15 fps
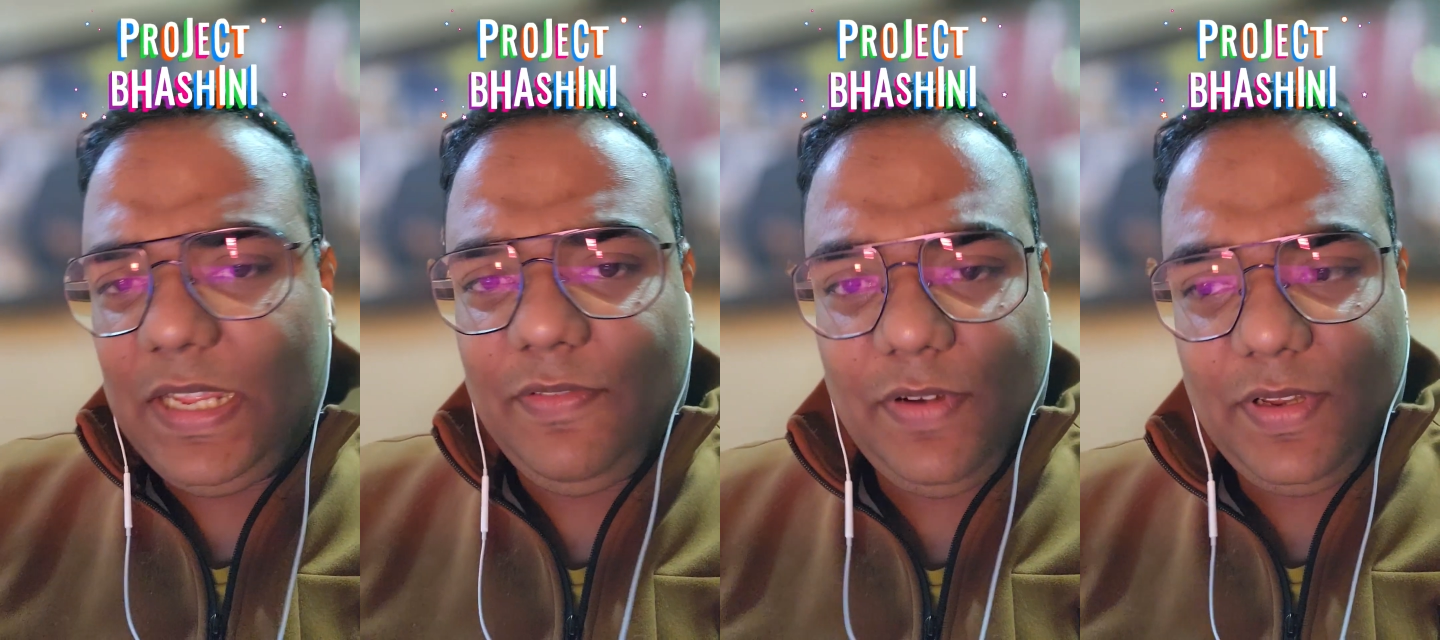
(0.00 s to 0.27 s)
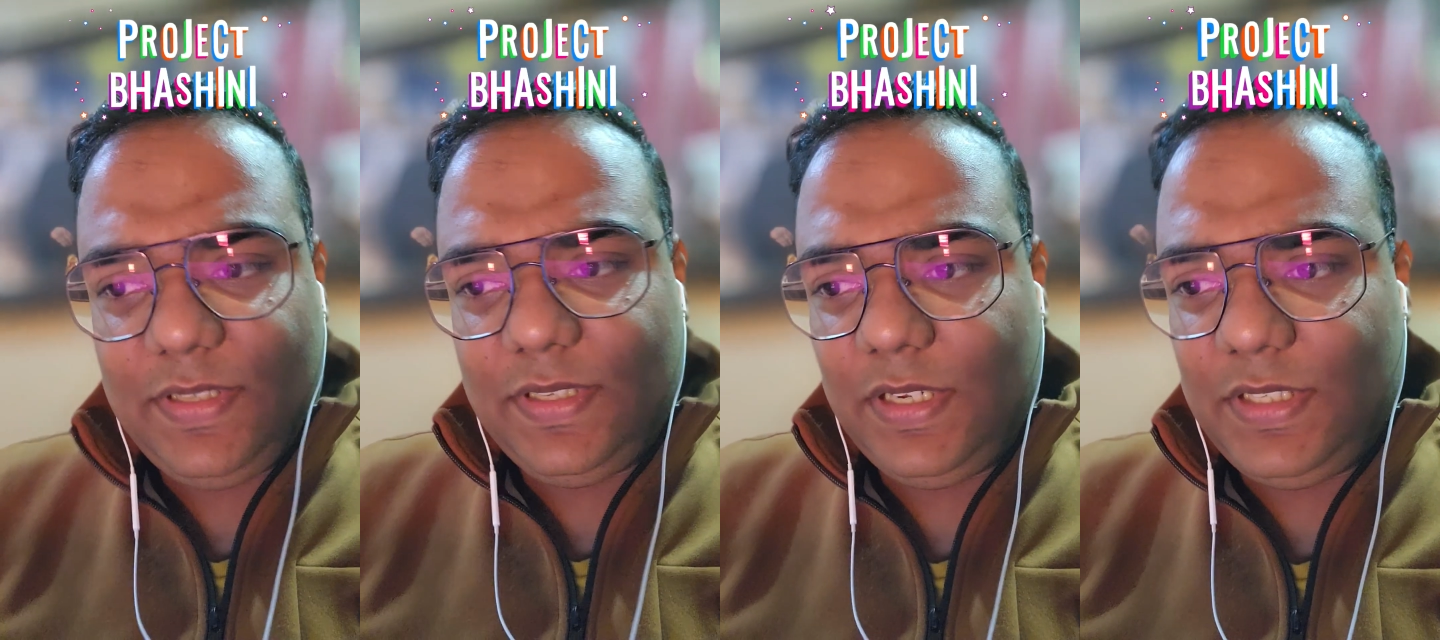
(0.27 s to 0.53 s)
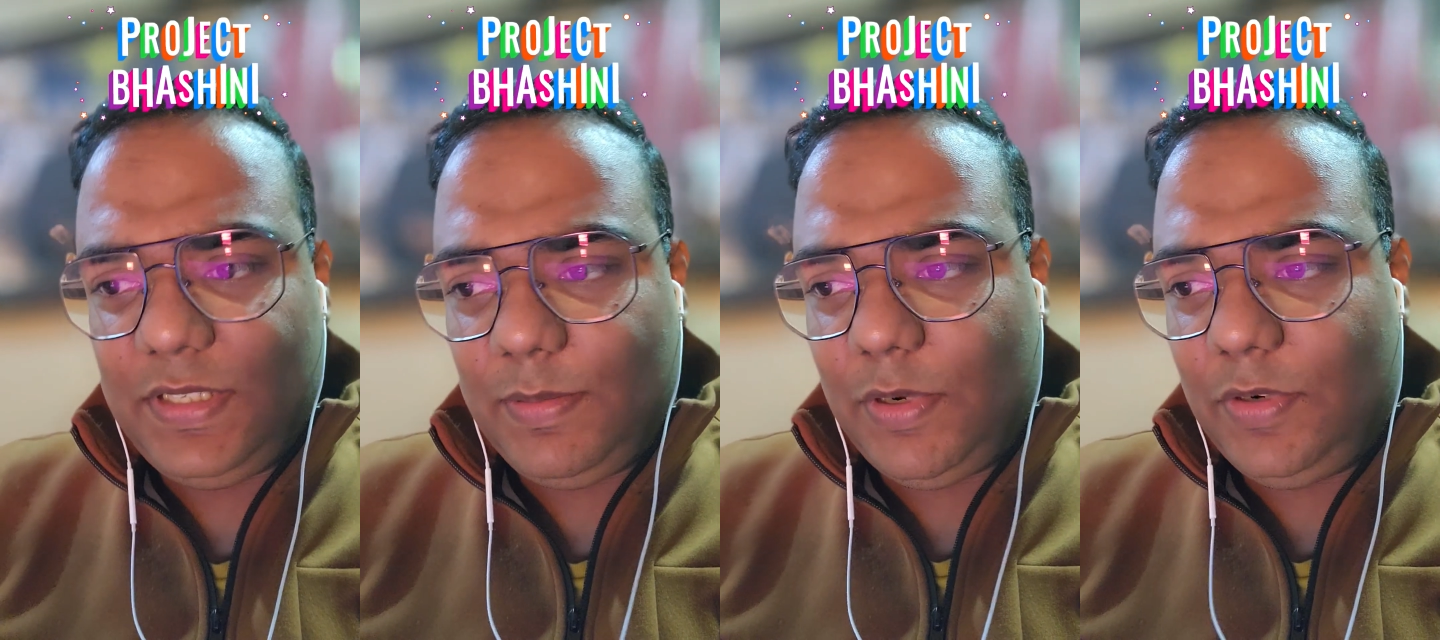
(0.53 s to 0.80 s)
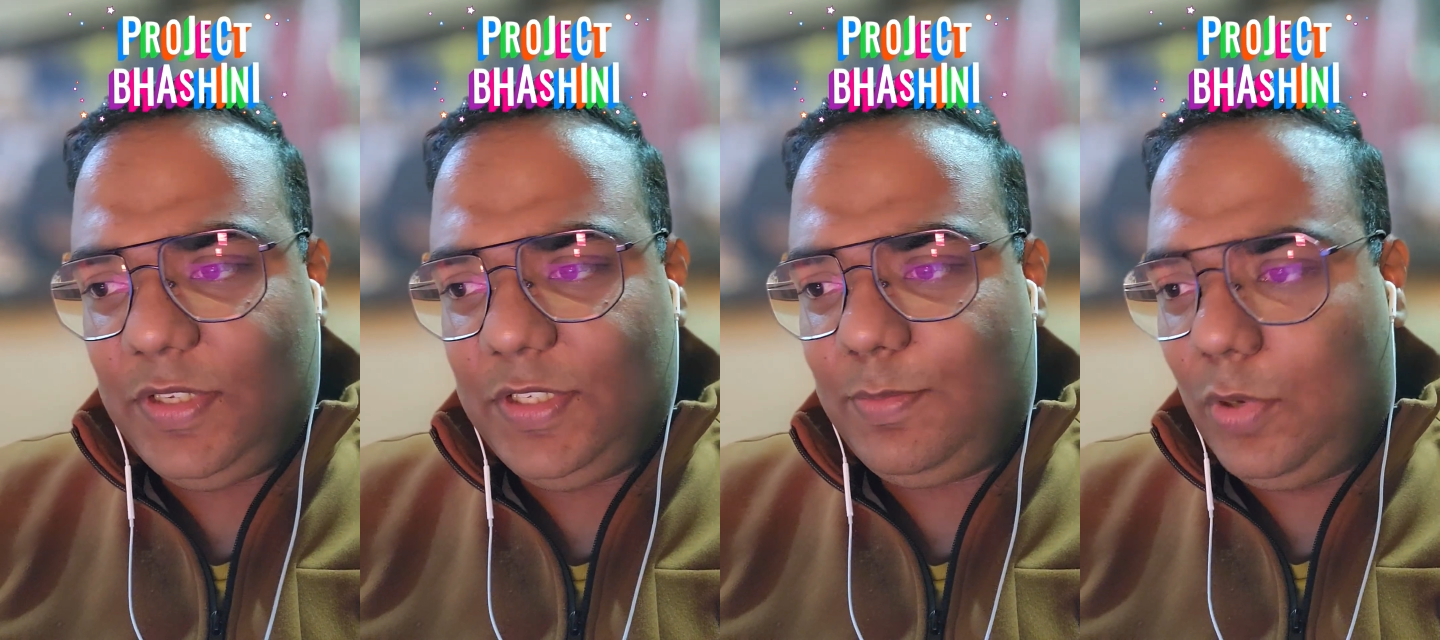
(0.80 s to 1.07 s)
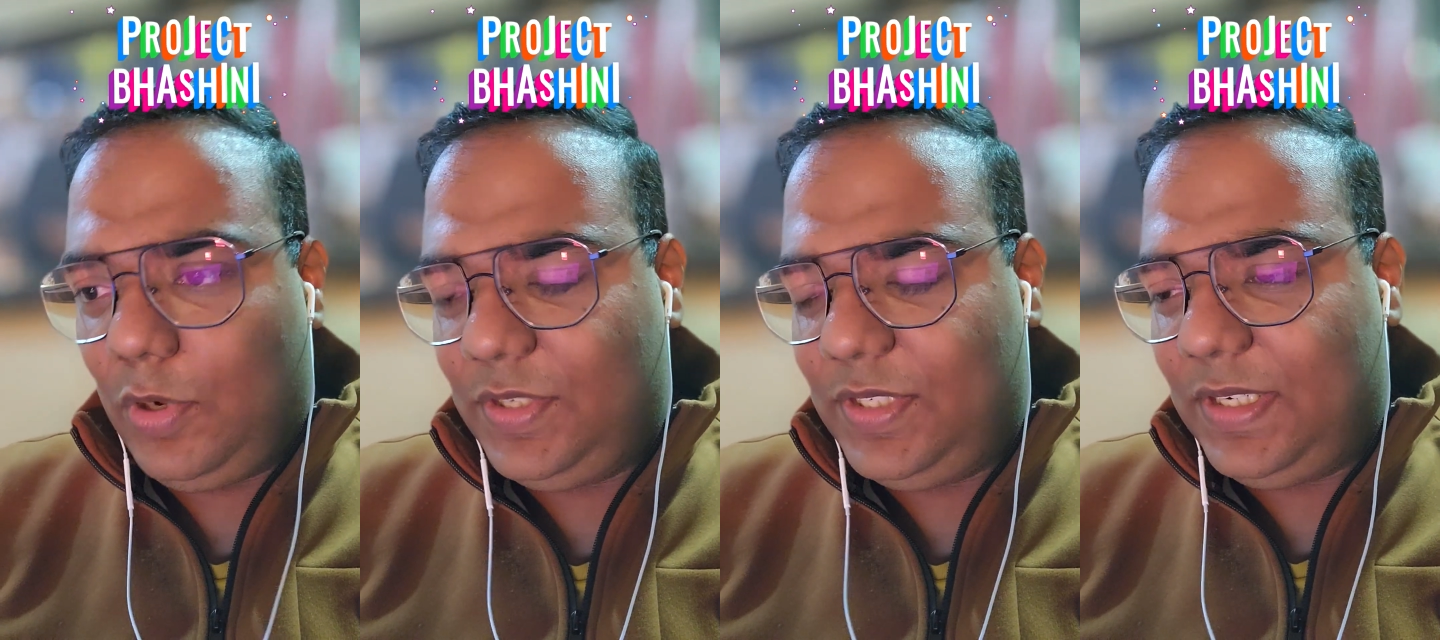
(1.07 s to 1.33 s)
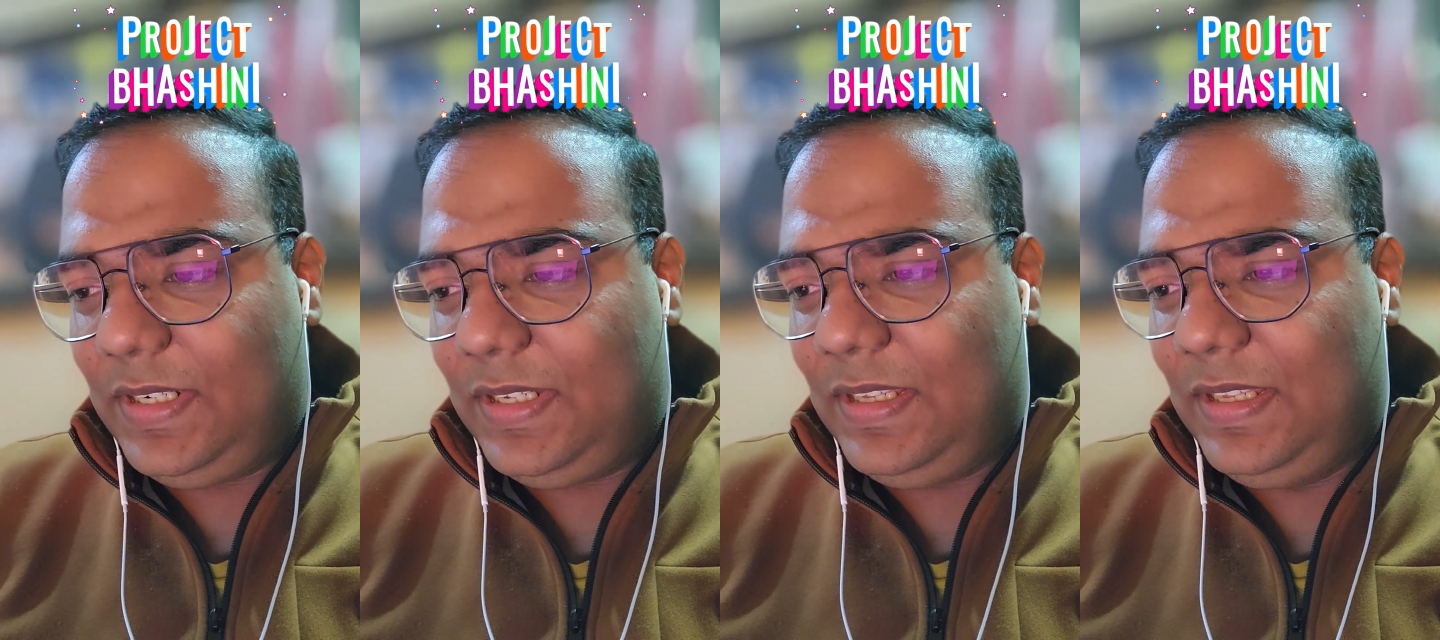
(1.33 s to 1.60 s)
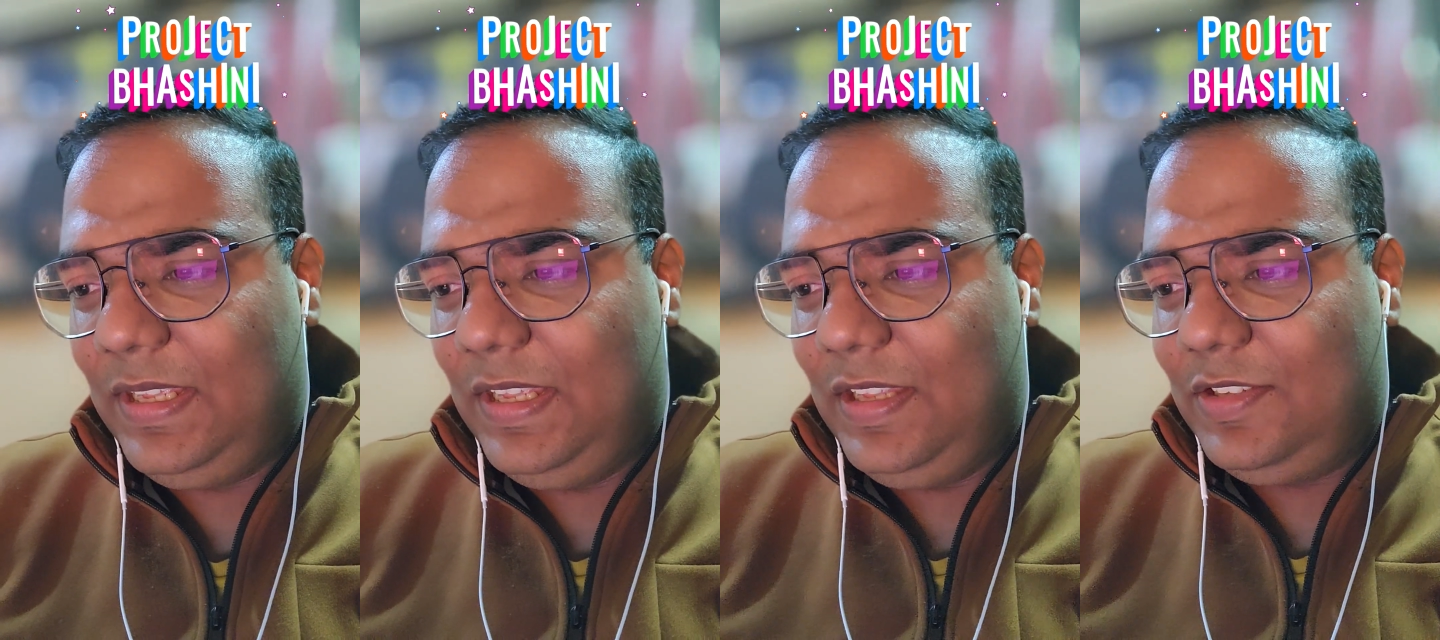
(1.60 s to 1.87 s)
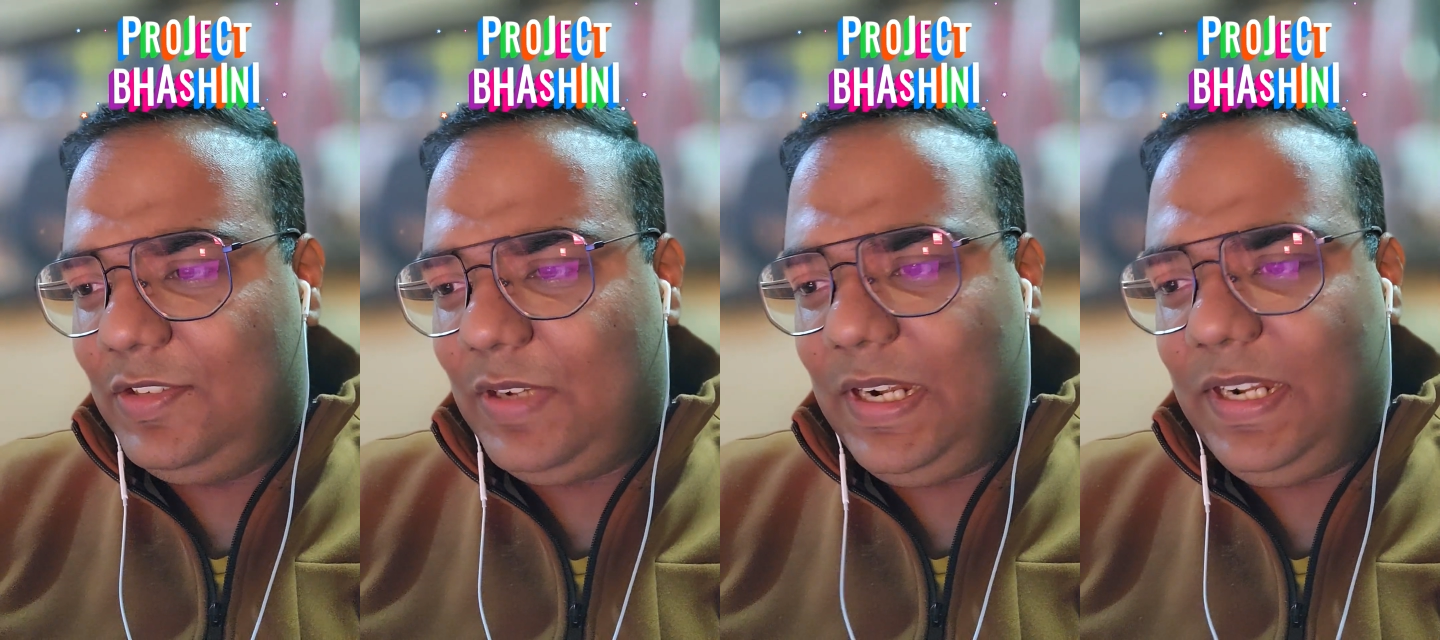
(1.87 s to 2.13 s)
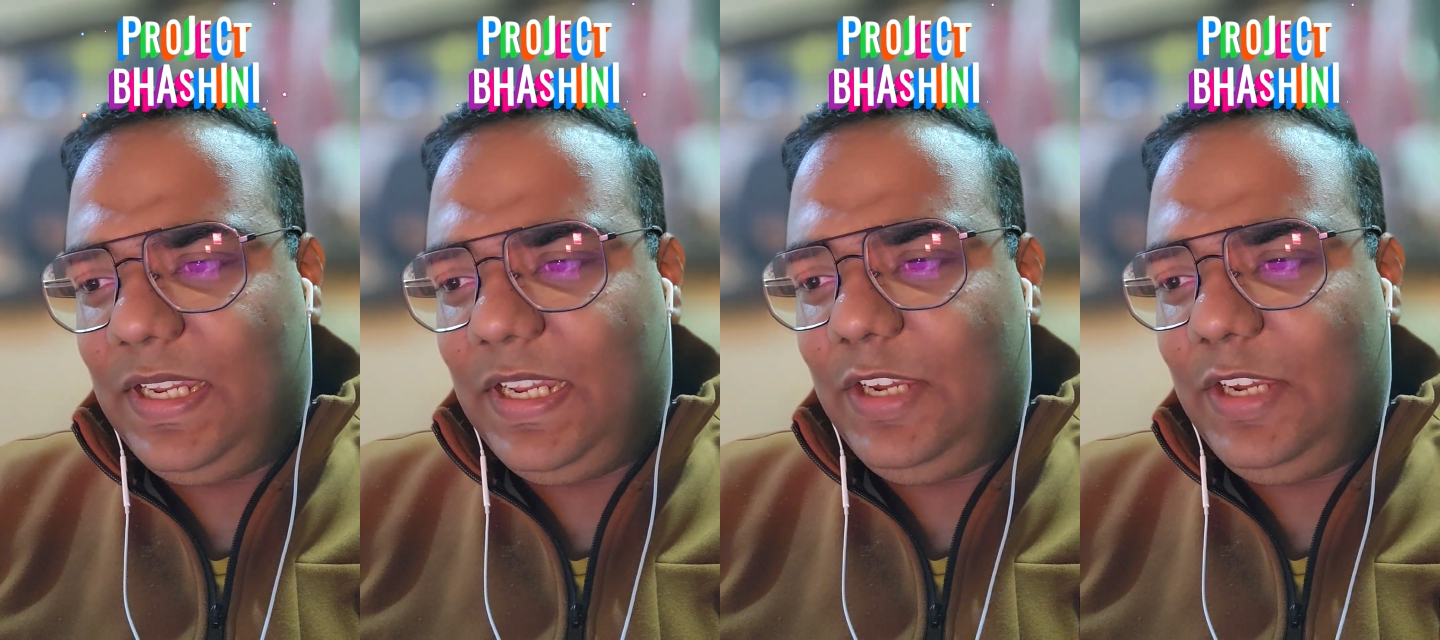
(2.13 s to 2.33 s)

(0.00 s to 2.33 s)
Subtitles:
I have researched about this project, so I'll tell